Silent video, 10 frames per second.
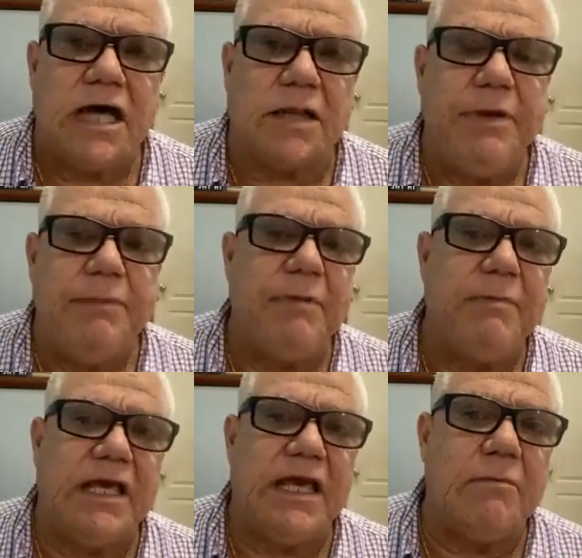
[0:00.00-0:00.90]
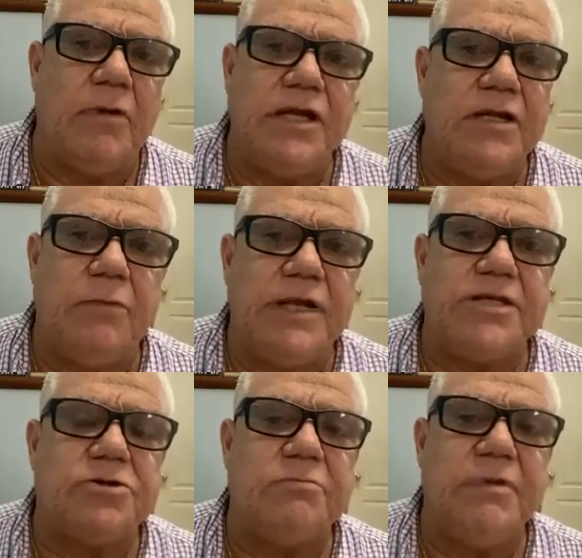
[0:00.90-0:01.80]
that got people making money the way
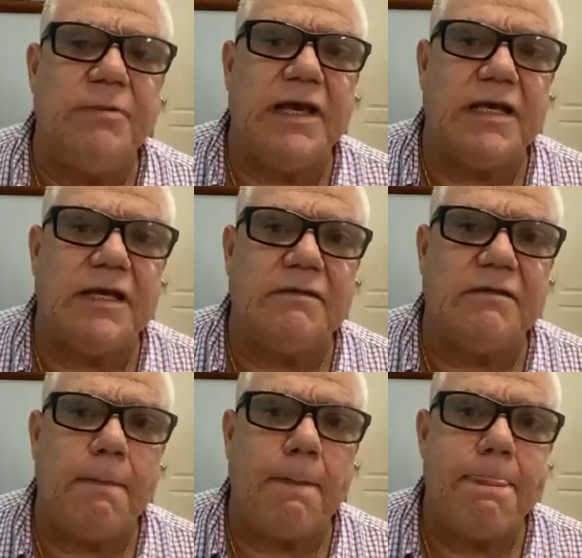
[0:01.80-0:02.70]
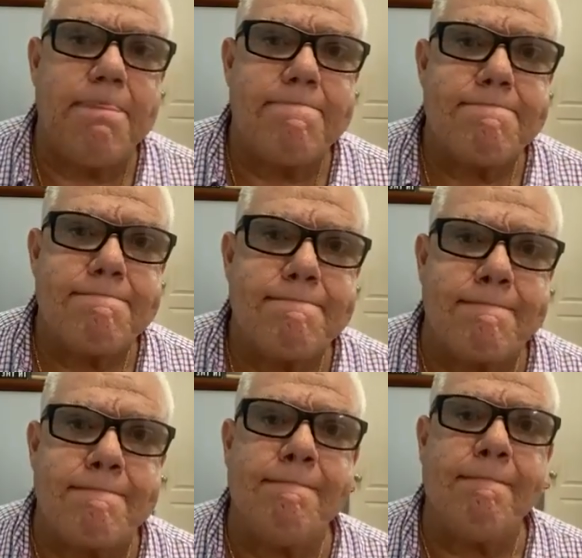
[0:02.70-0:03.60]
they shouldn't be making it?
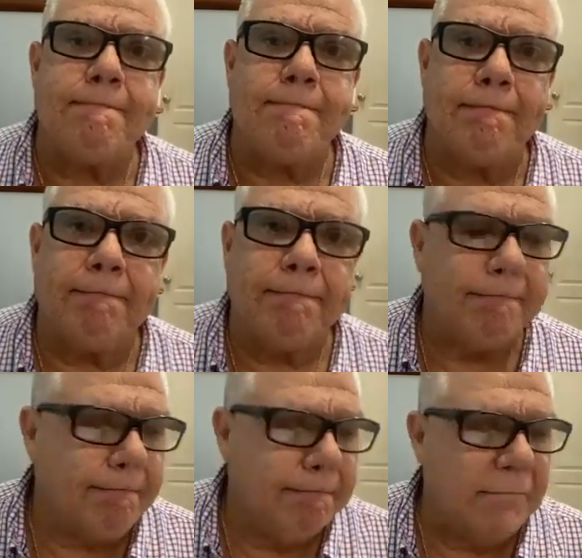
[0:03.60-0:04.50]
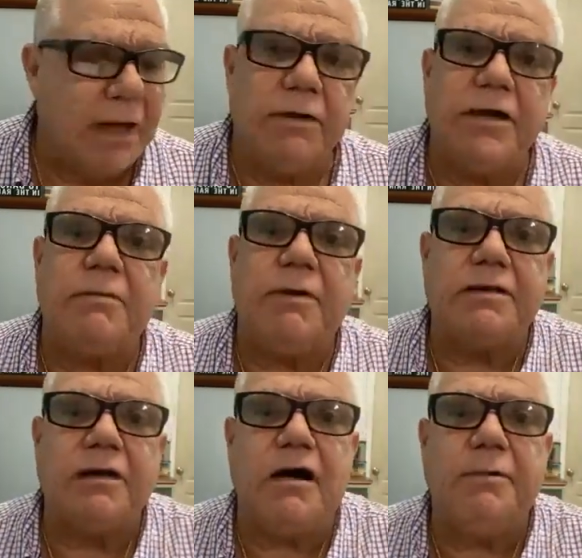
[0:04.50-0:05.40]
I don't hear
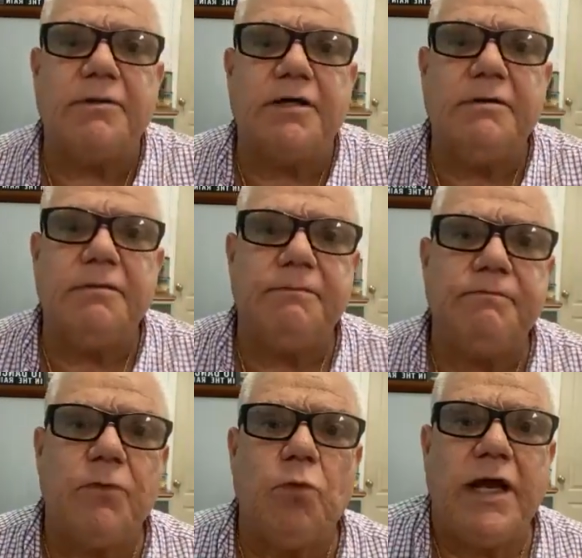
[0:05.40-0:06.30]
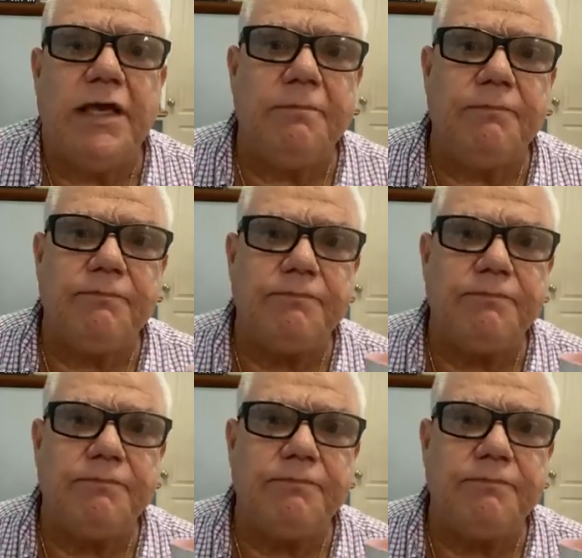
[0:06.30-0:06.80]
nobody talk about it. Why?